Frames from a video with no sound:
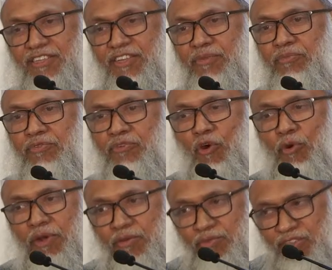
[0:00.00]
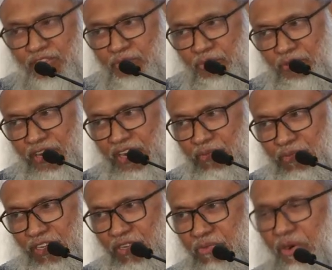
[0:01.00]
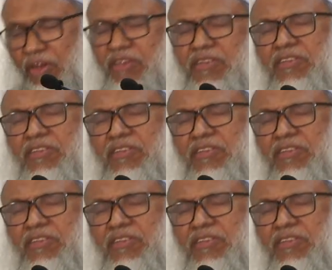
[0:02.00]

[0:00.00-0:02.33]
a normal Muslim, ordinary Muslim, or it is